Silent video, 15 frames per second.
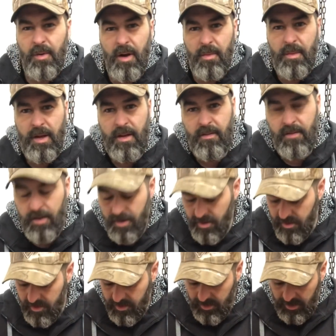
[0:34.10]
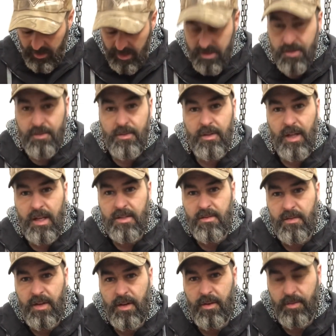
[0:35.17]
gonna make a video, last
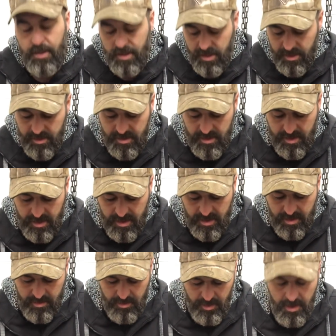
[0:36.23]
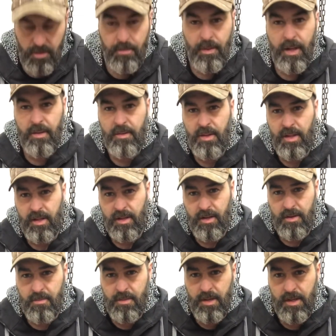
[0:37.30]
video with it. I'm gonna play with it a
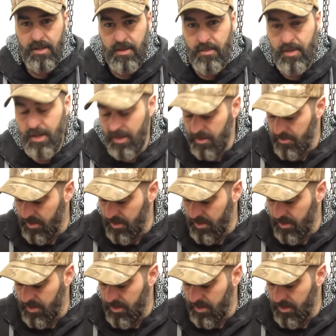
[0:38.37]
little bit in the